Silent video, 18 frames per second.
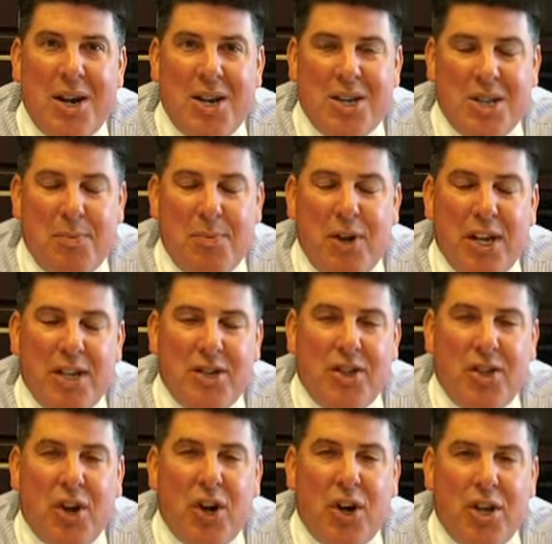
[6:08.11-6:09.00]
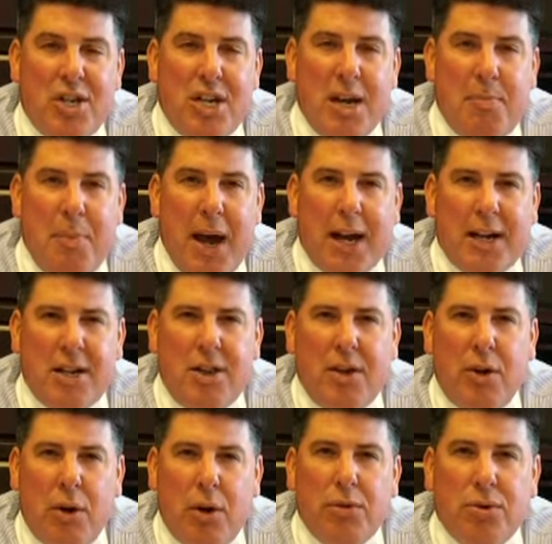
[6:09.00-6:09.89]
some things that they're going to take back to
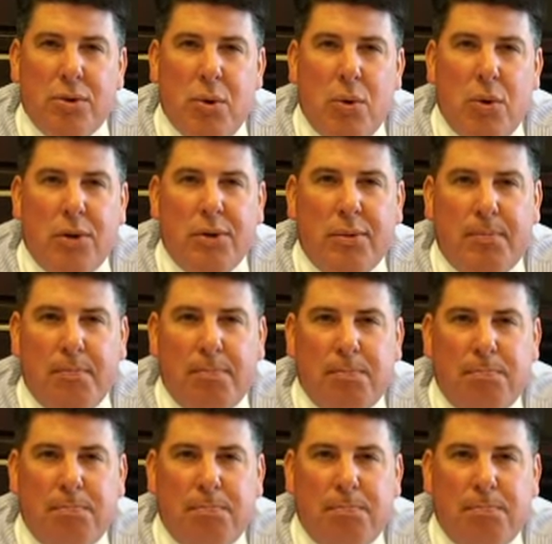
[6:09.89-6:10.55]
their own schools.